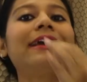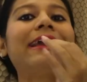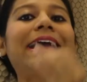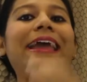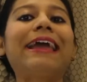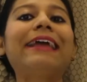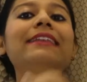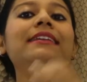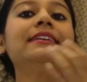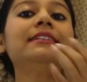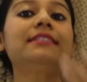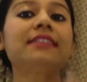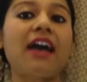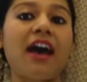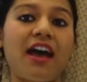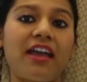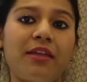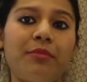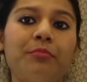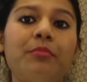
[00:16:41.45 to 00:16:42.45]

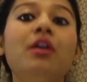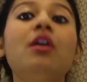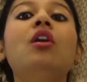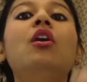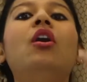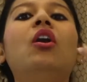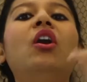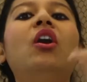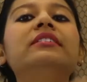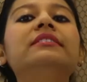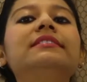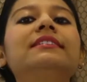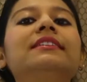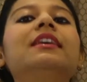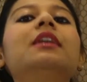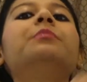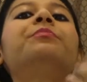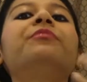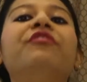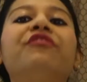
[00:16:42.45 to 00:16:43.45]
anytime or
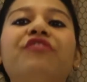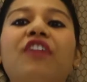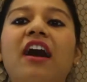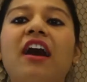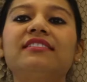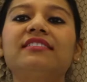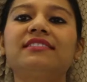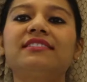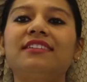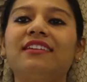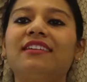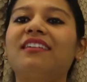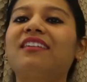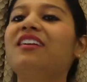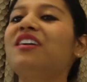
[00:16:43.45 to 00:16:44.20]
skip fasting.